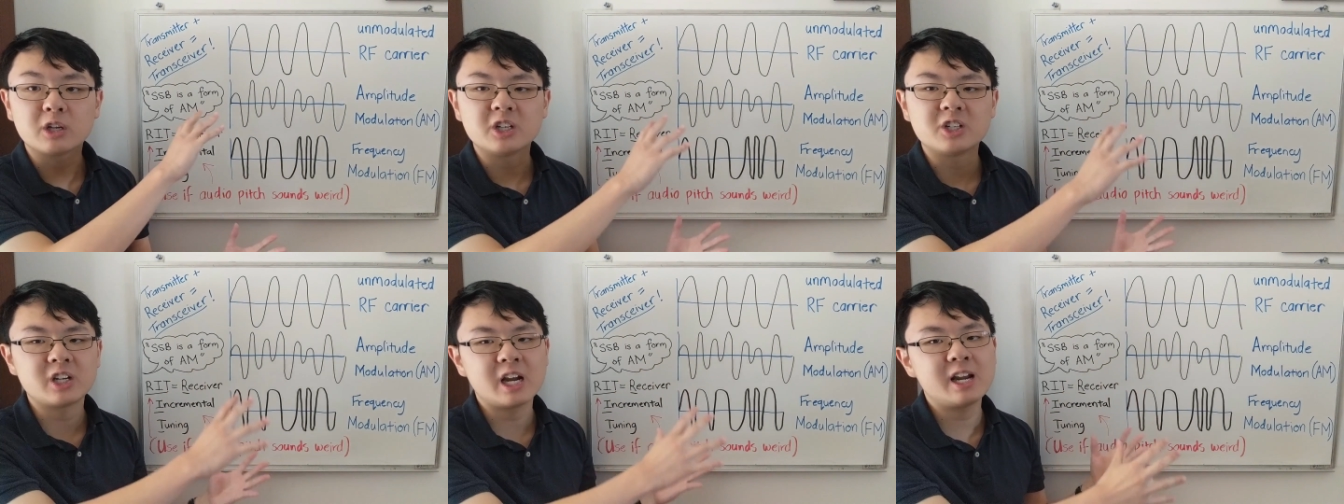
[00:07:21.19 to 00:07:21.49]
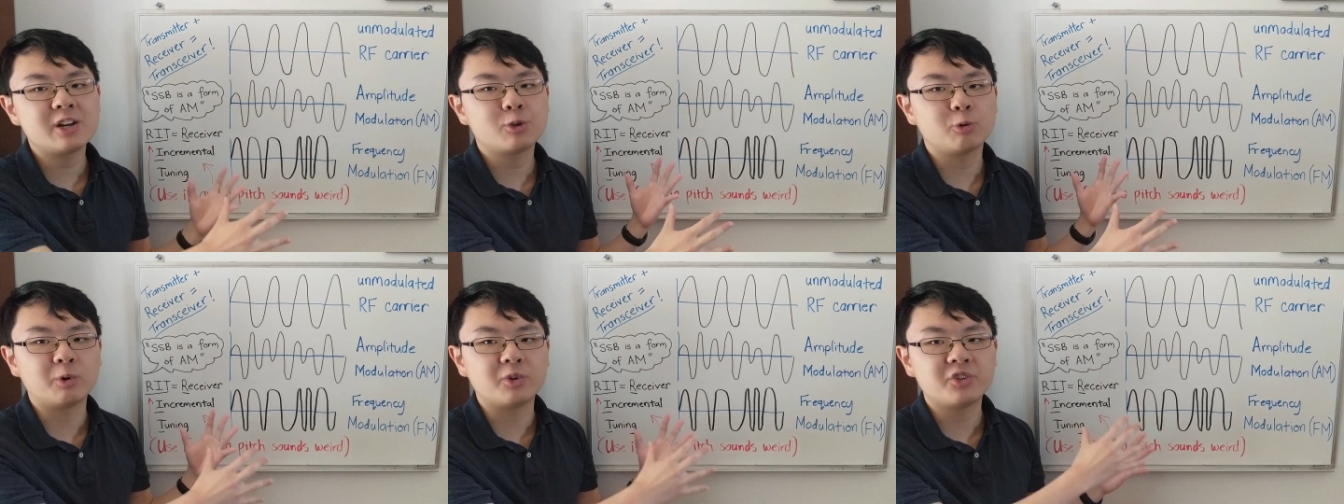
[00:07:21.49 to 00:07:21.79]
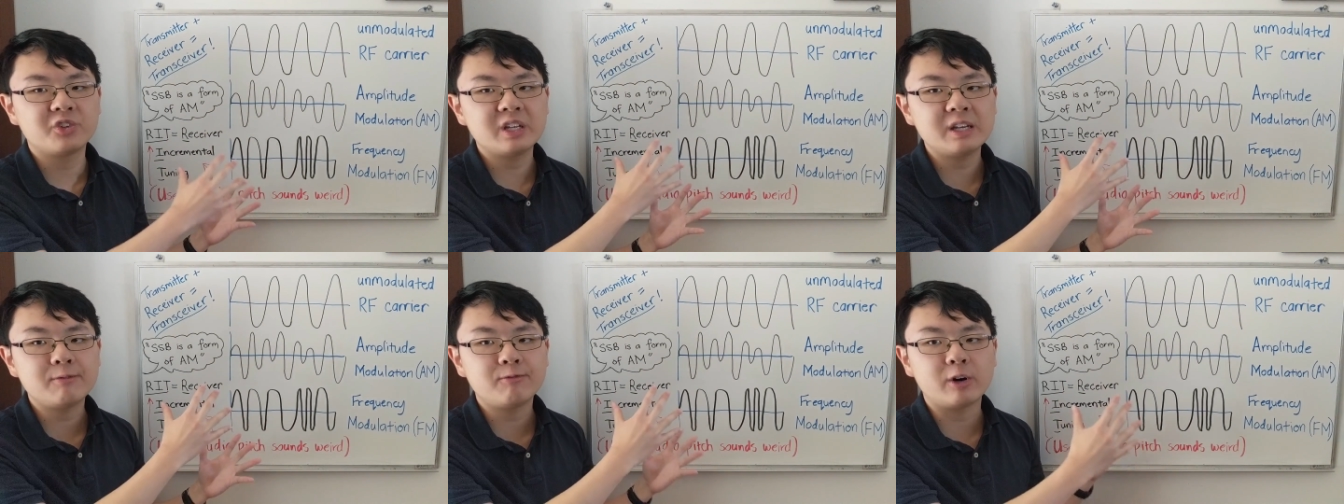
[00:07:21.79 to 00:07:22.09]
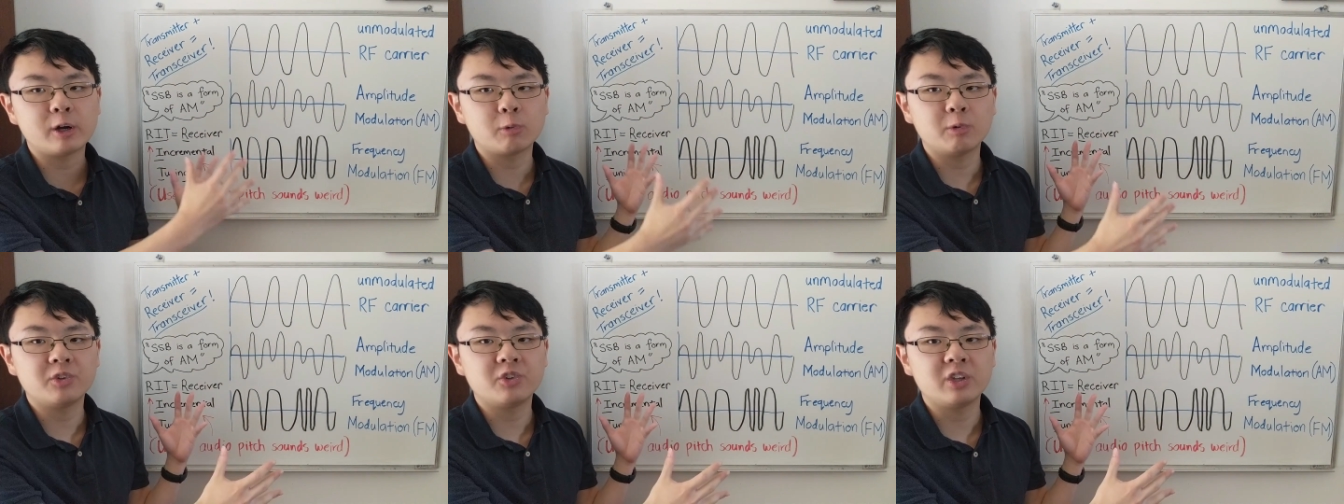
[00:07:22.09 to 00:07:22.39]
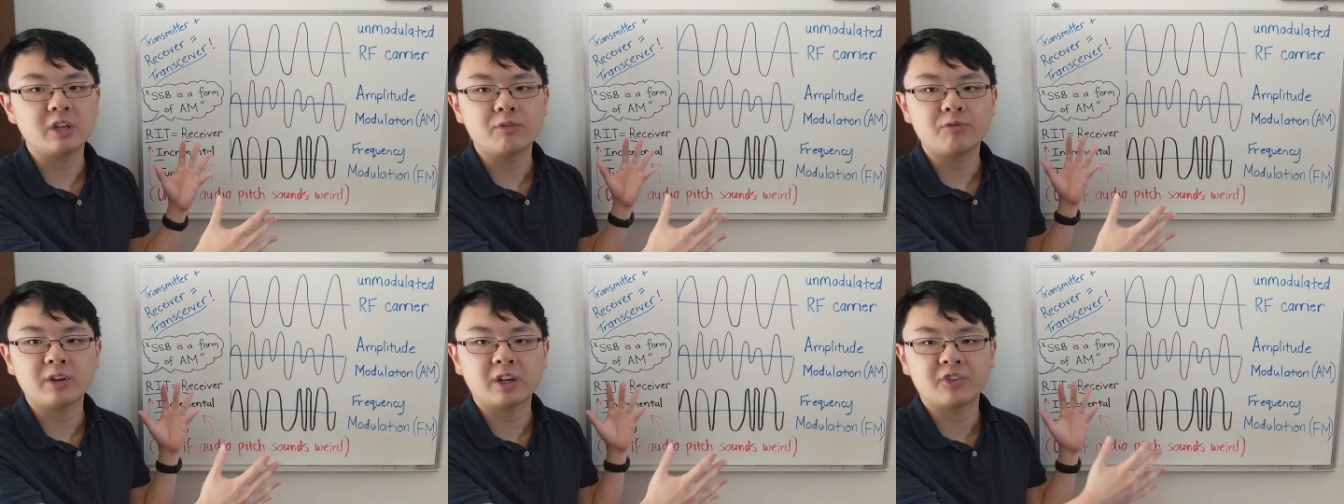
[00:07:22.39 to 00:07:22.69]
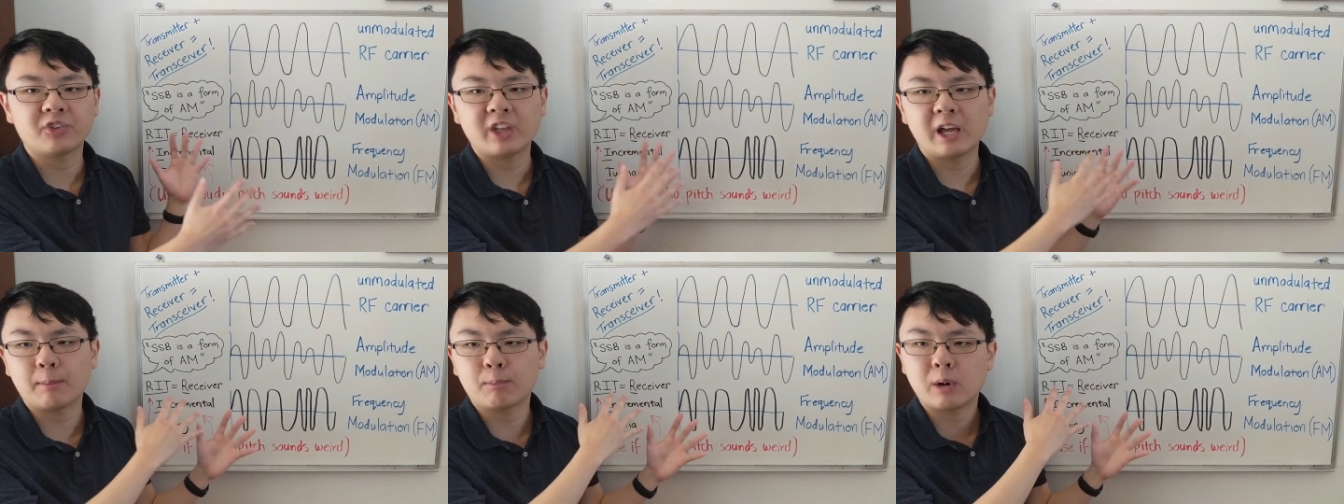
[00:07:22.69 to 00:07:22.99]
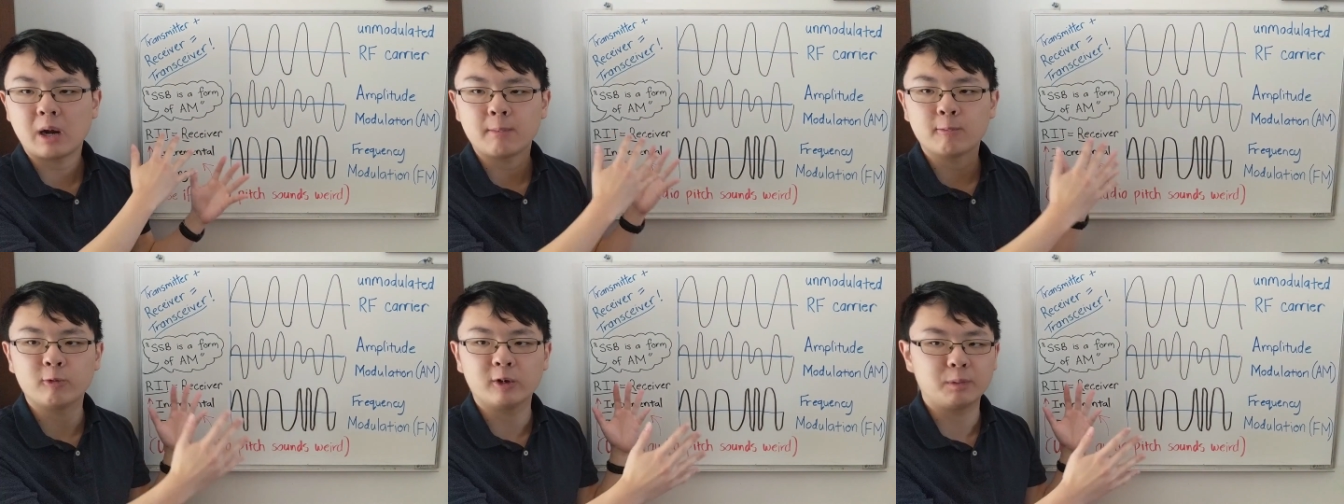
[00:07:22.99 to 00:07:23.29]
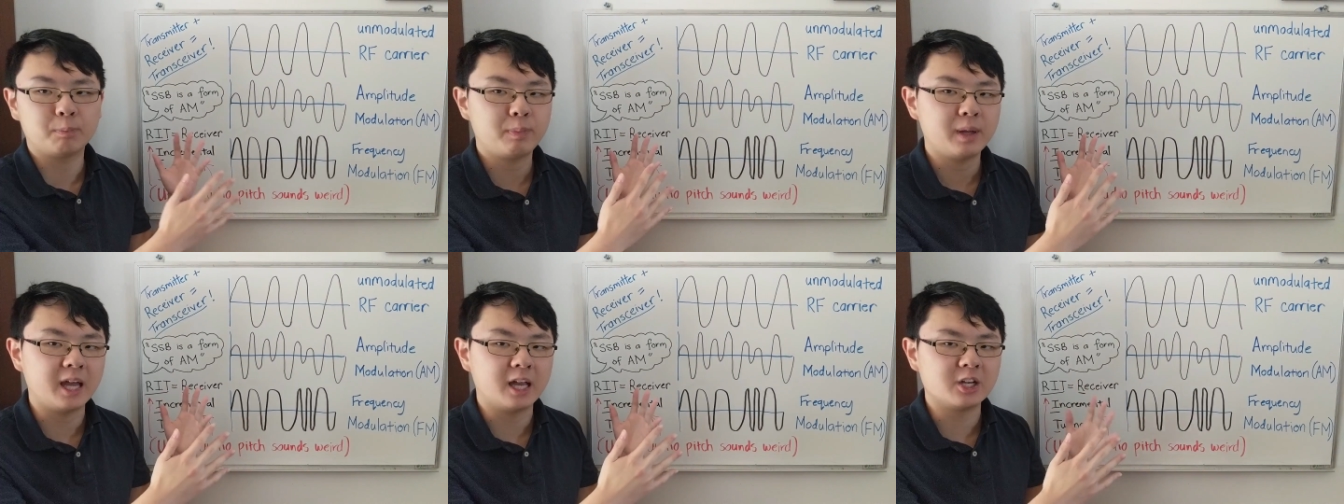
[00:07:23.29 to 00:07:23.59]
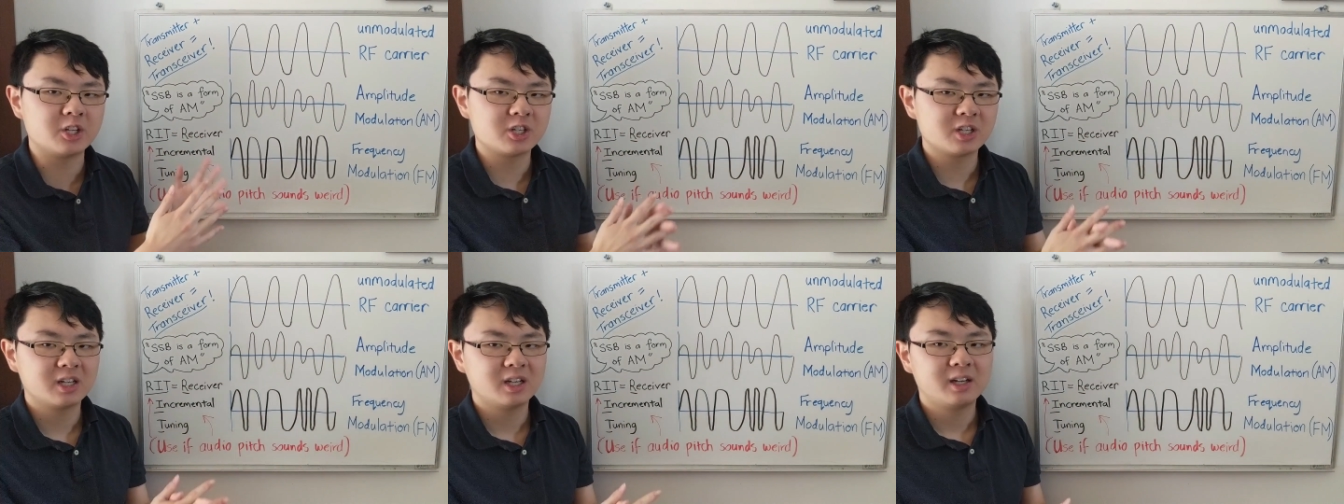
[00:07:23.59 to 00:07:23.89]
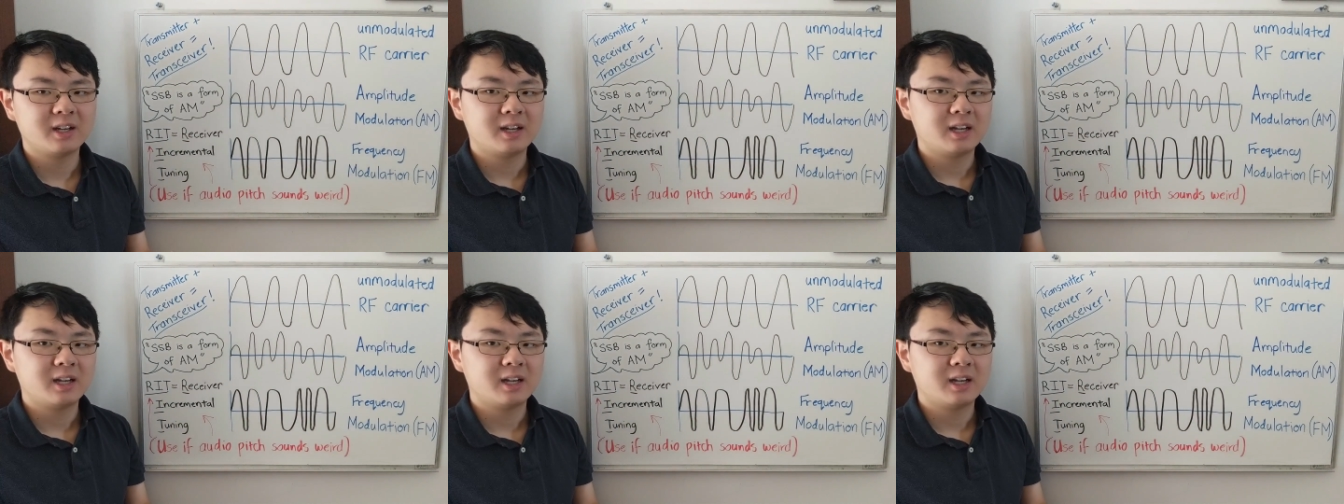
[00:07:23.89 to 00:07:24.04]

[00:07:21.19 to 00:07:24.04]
change the receive frequency, fix that problem with pitch.